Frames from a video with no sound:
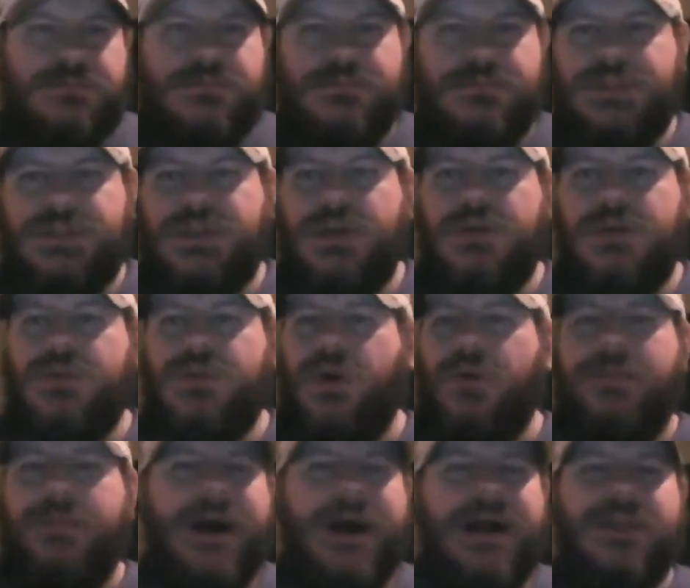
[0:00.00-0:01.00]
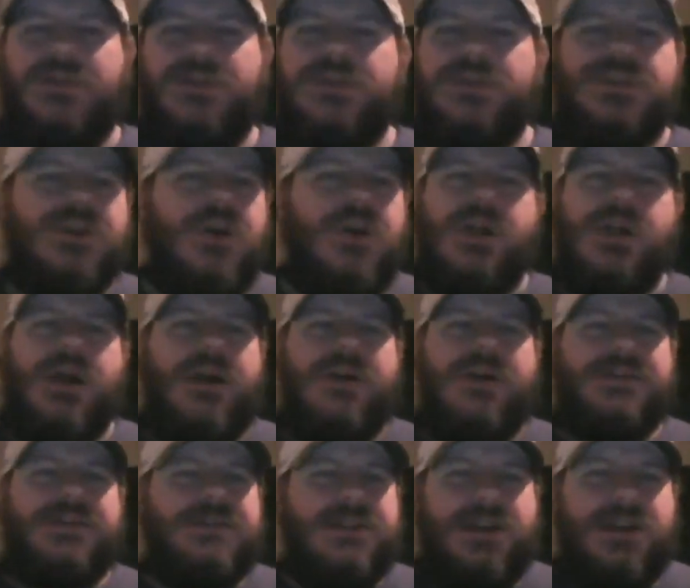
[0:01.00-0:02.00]
so don't bother with Joel
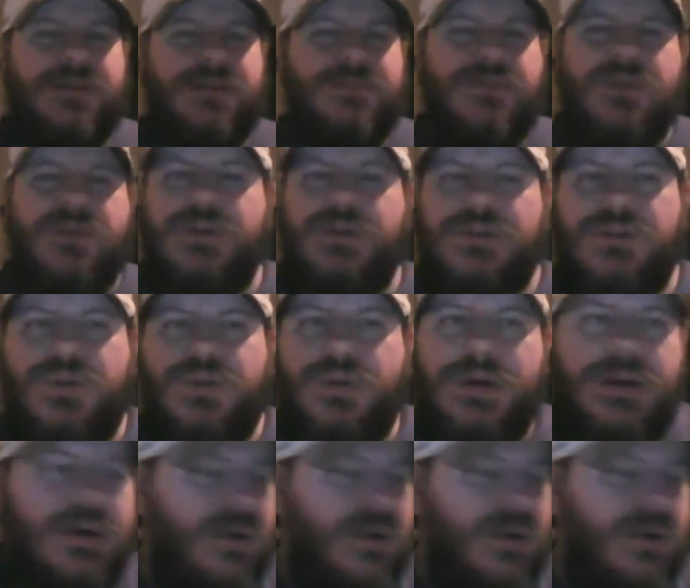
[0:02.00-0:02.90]
Erickson anymore on Twitter